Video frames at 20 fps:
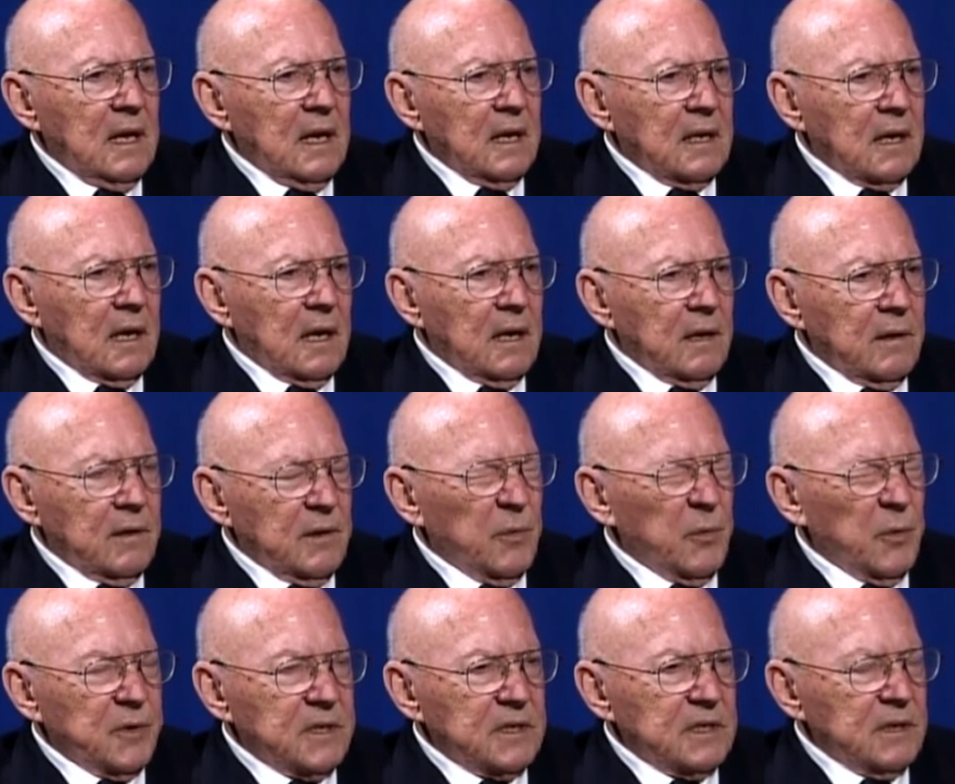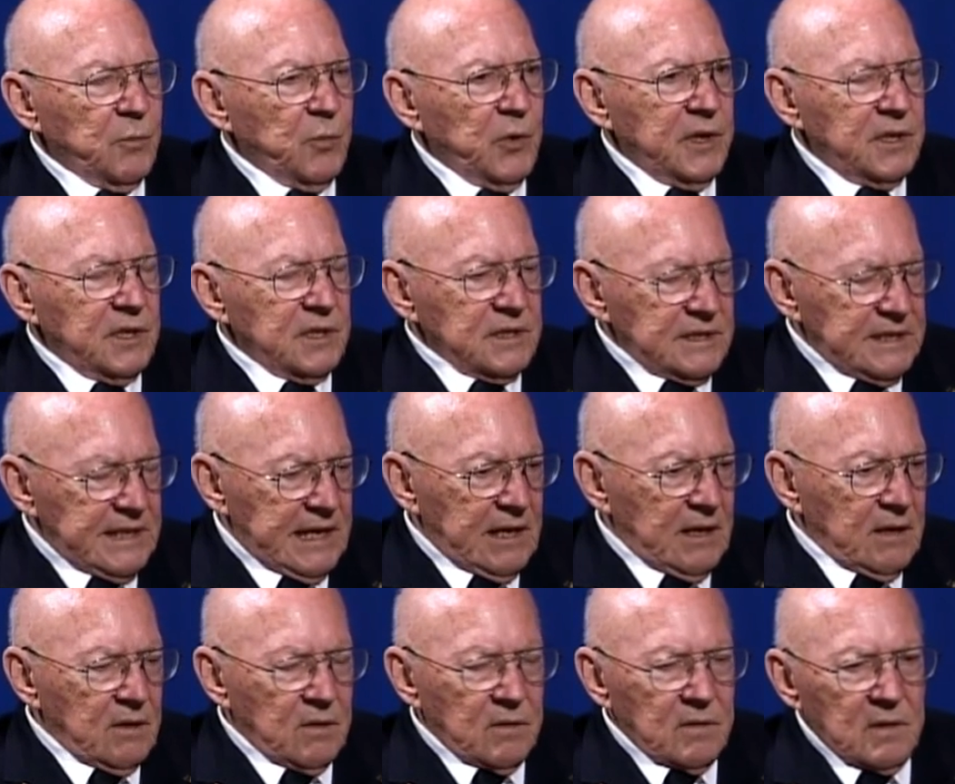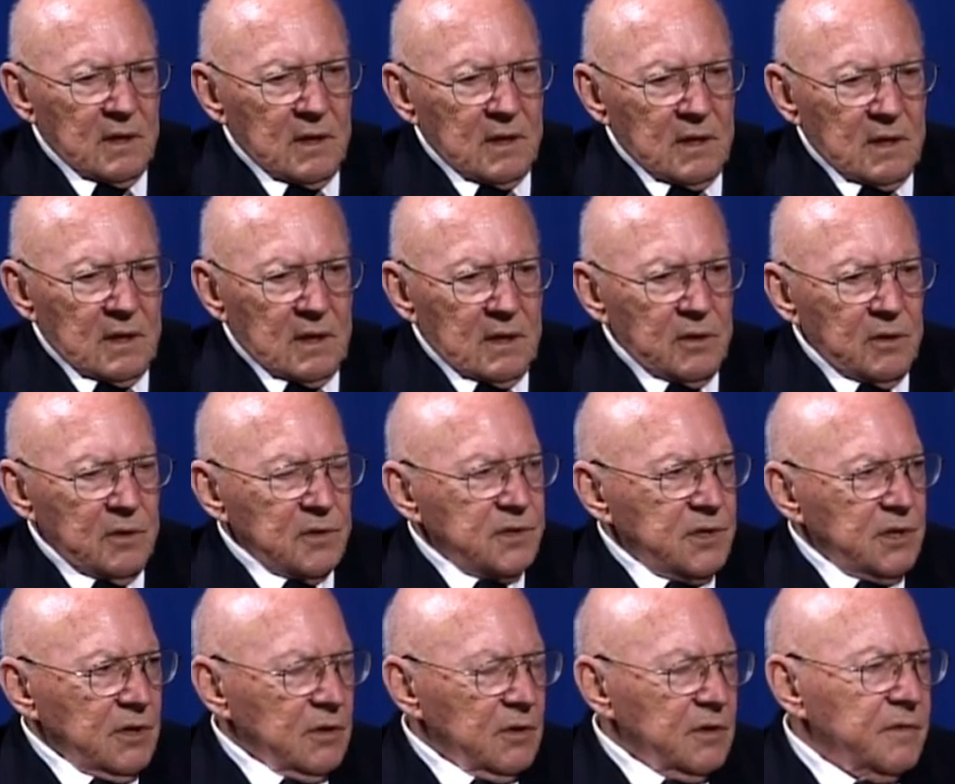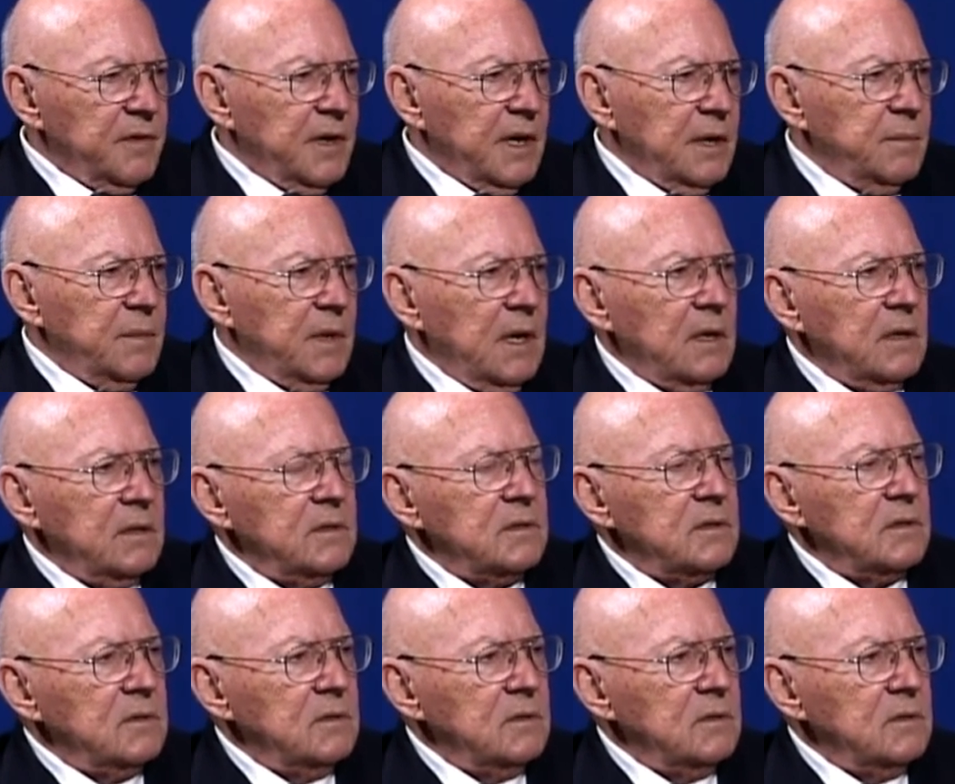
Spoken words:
college, which is now UC Irvine Medical School.